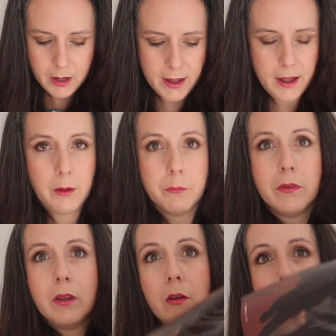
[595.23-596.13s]
Um,
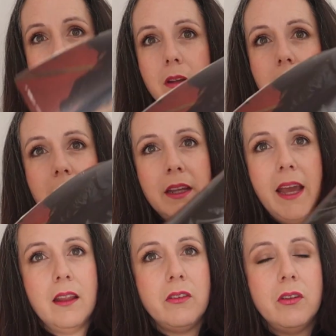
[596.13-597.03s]
you
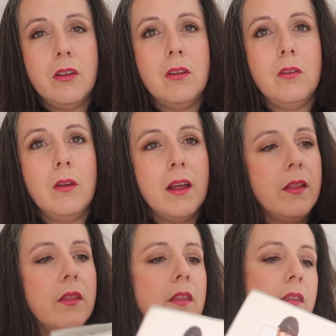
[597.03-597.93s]
get to
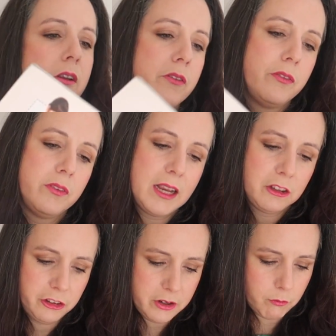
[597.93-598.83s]
There's a
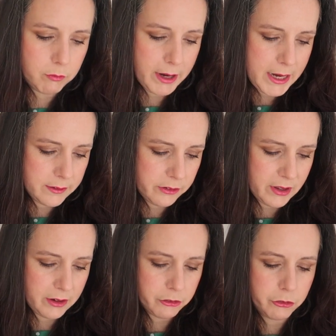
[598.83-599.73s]
section right in the center.